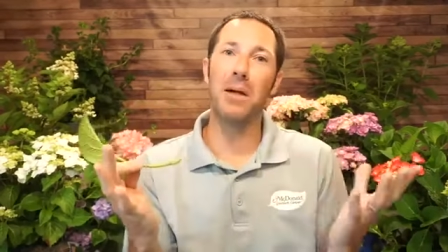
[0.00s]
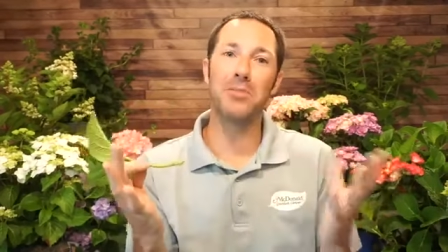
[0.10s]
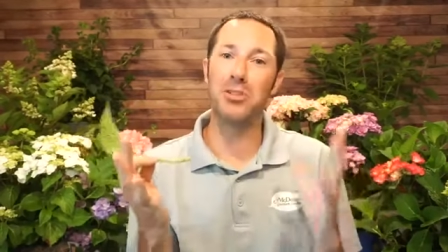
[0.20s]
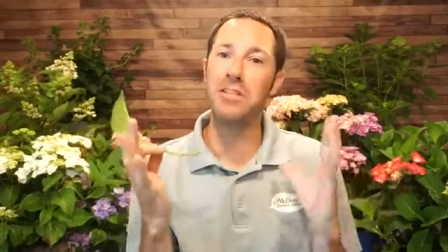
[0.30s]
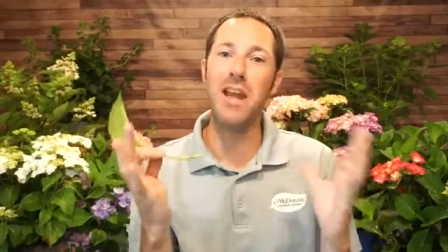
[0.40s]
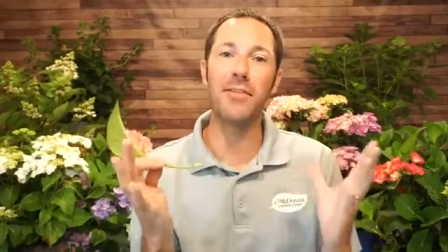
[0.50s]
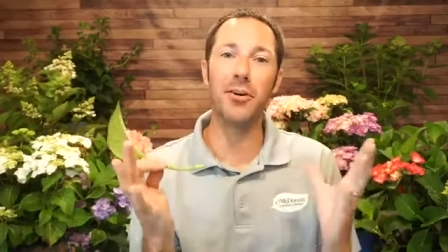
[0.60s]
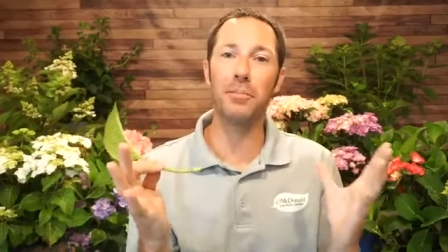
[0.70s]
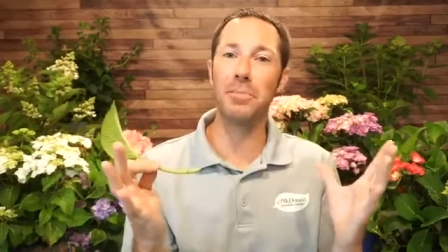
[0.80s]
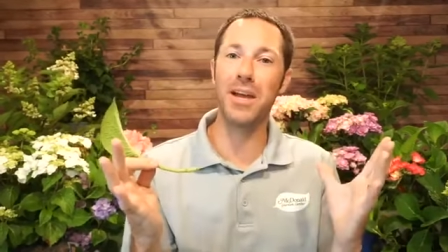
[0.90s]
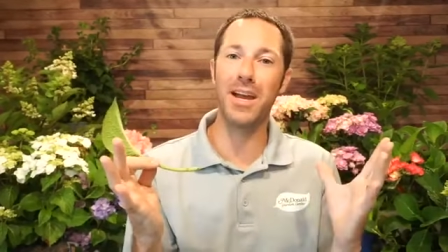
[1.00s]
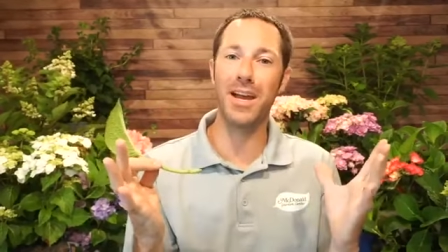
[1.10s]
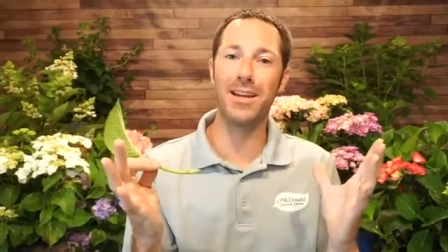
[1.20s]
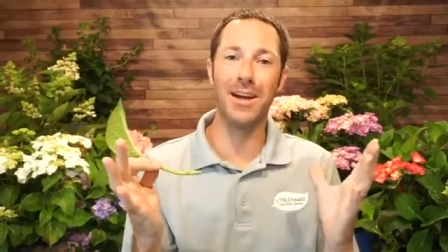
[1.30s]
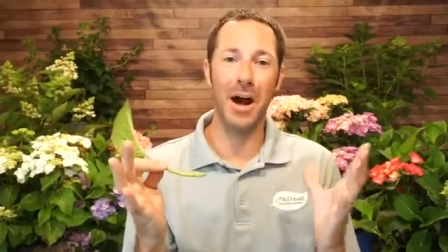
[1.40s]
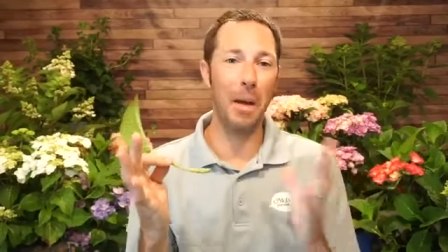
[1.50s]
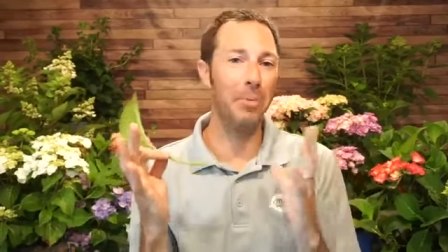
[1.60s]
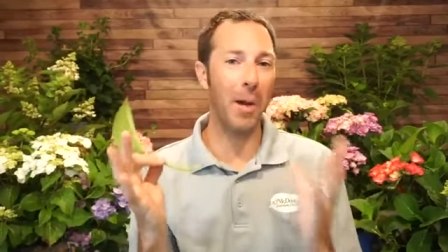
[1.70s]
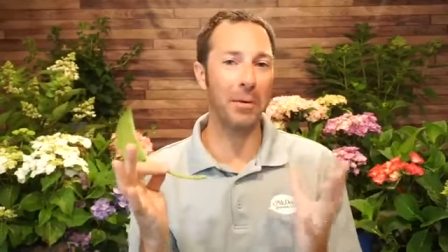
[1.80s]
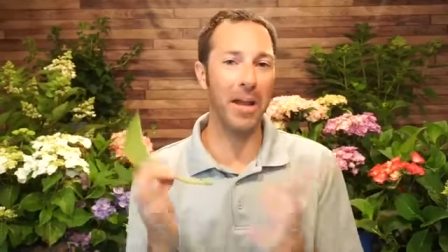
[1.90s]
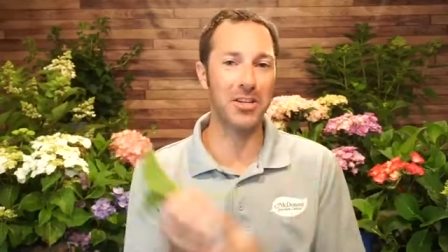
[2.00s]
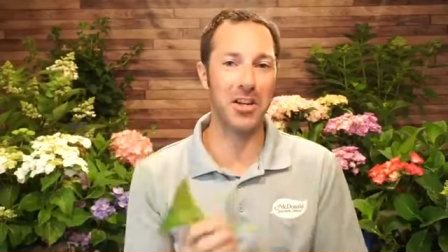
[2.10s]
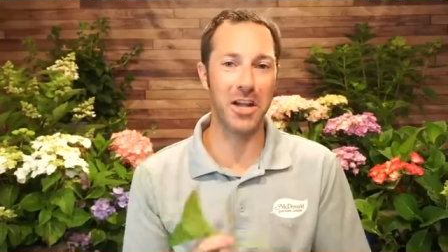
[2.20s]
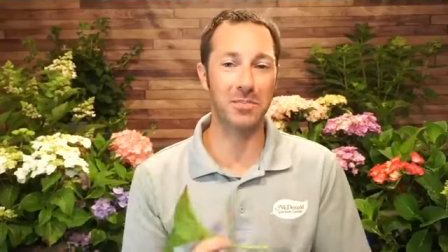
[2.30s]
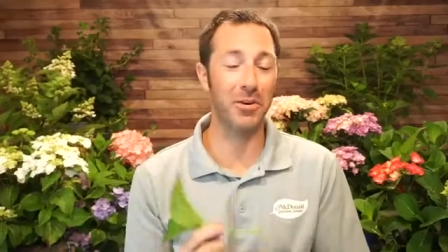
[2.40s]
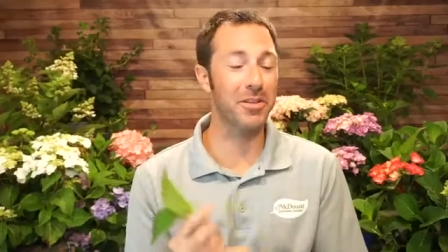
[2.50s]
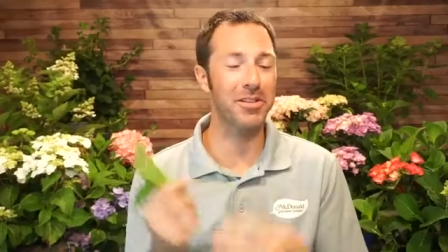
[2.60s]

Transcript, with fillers: I'm just never been a propagation expert.